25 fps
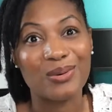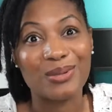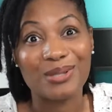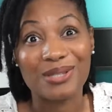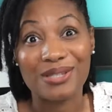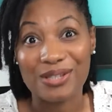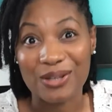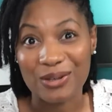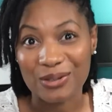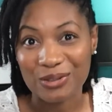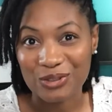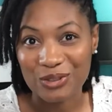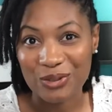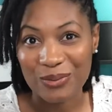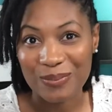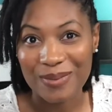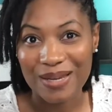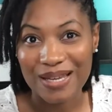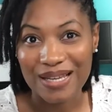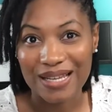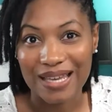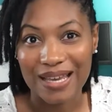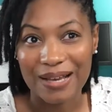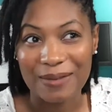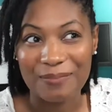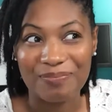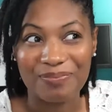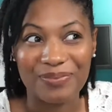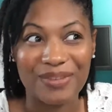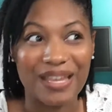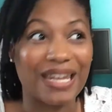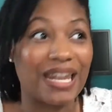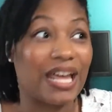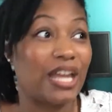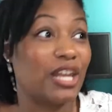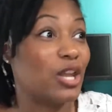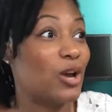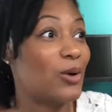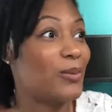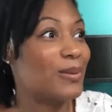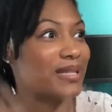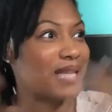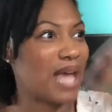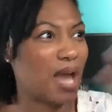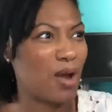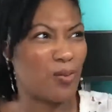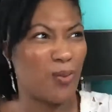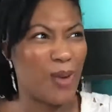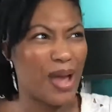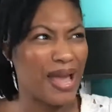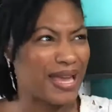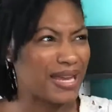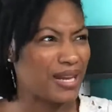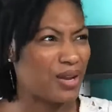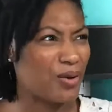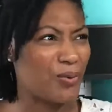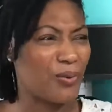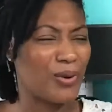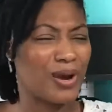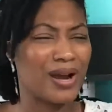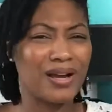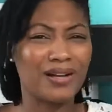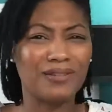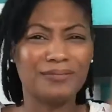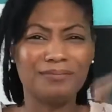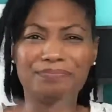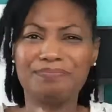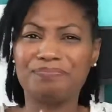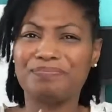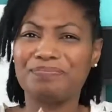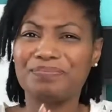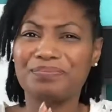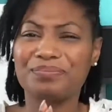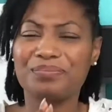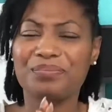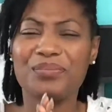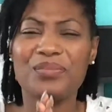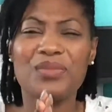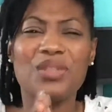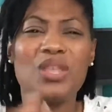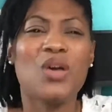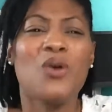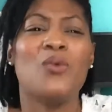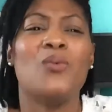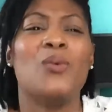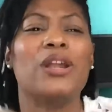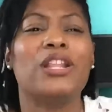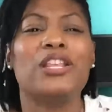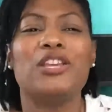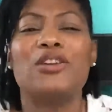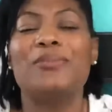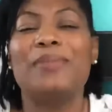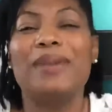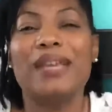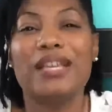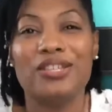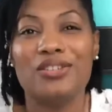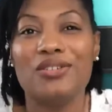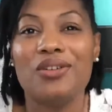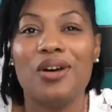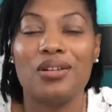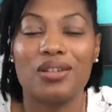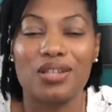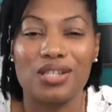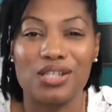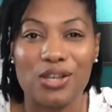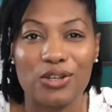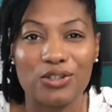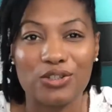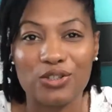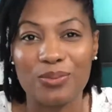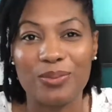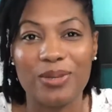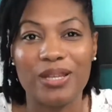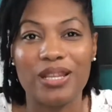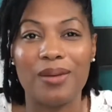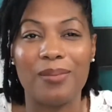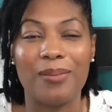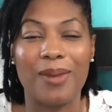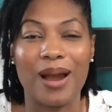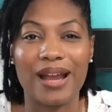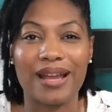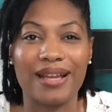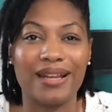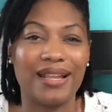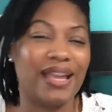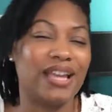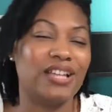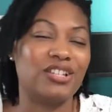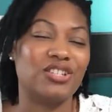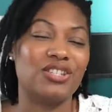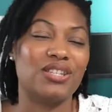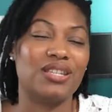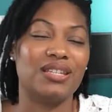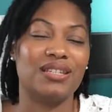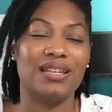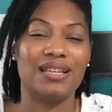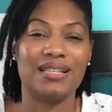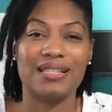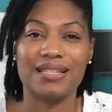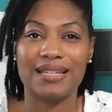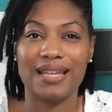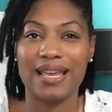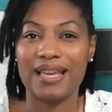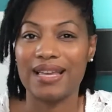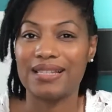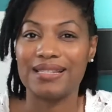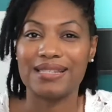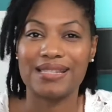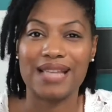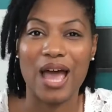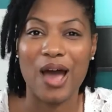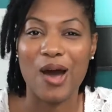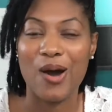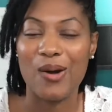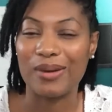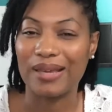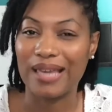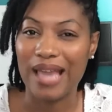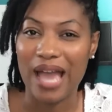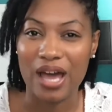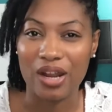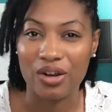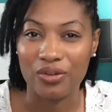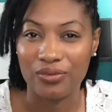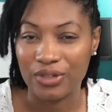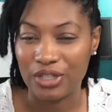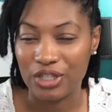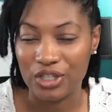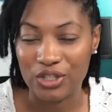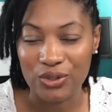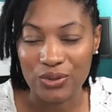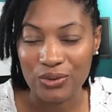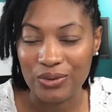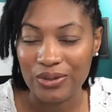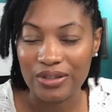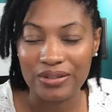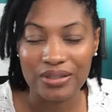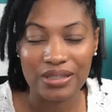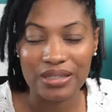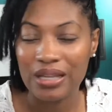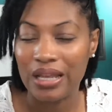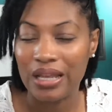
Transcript: social media. And I know it's like, what in the world? What do you mean you own a social media marketing agency? Doesn't that sound counterintuitive?